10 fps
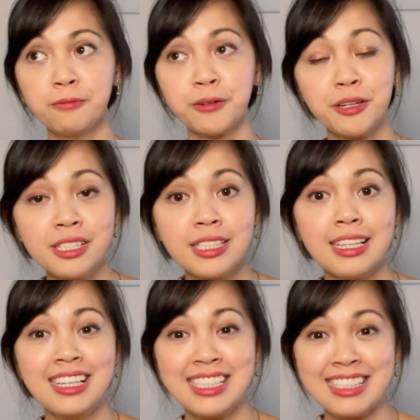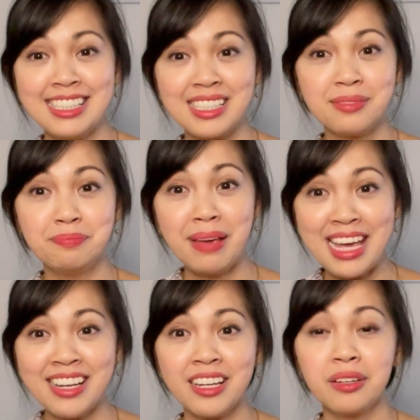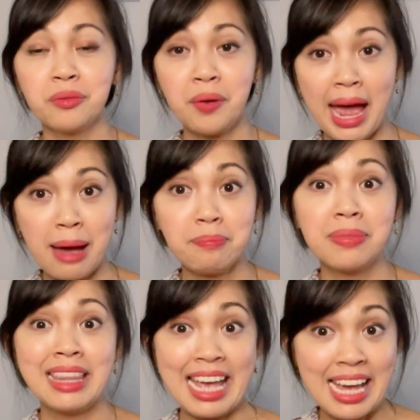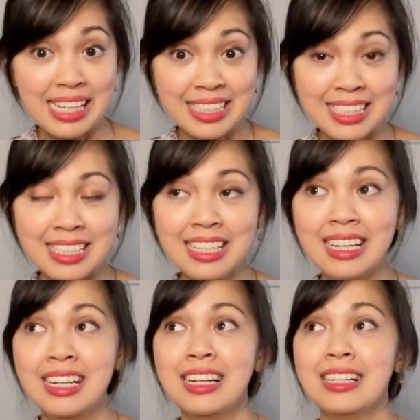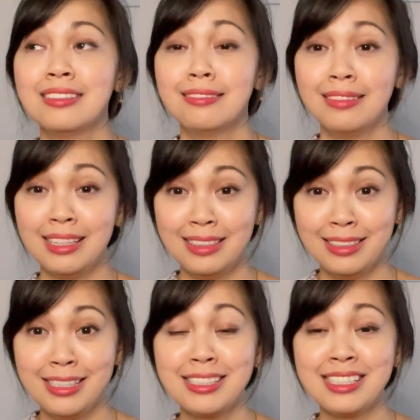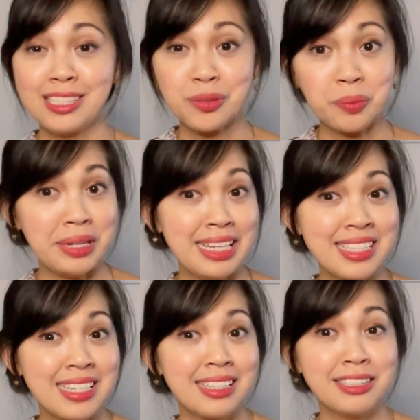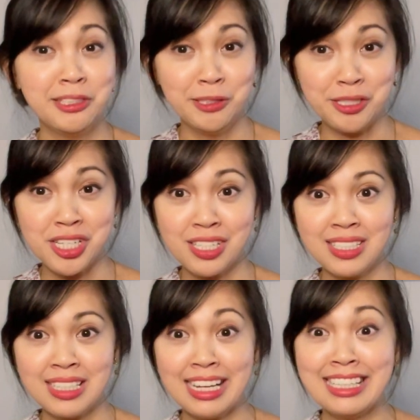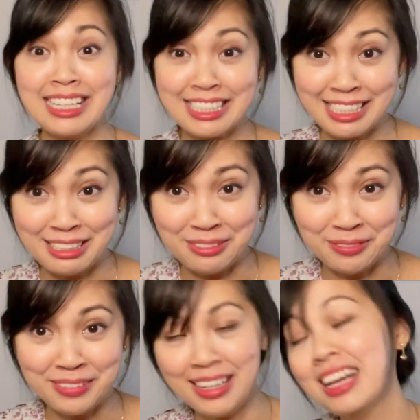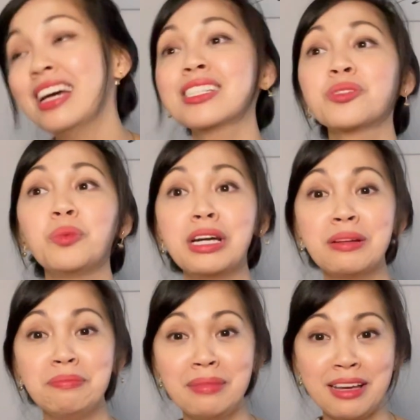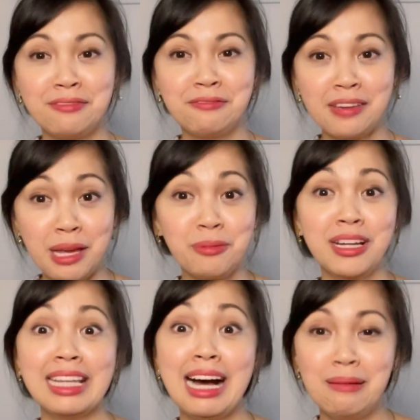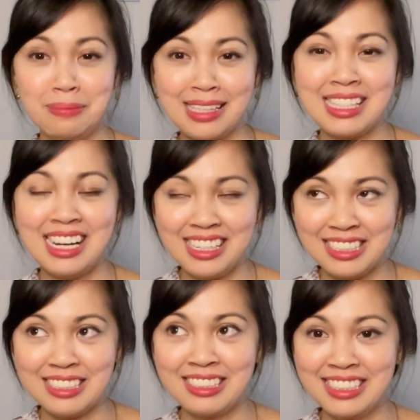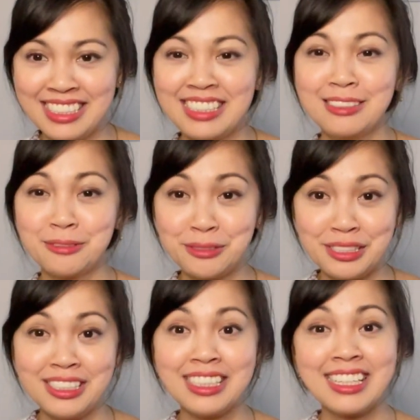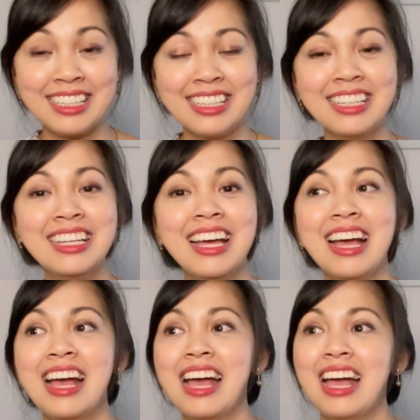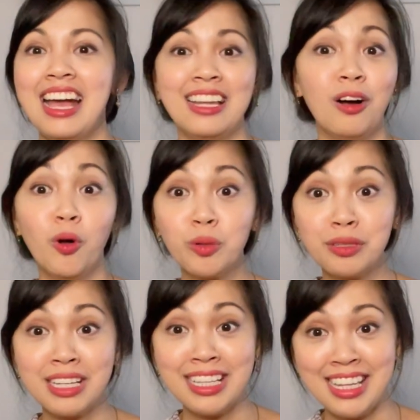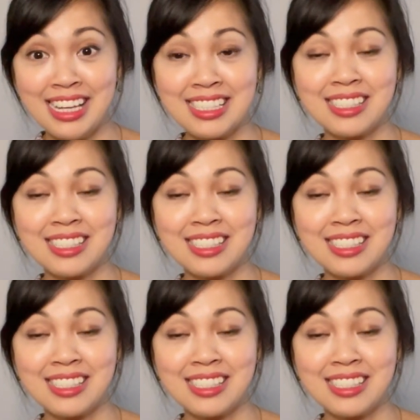first is this bacon wrap date. This is sweet, delicious, addictive. It's one of my favorite appetizers. It's really good. And all you need is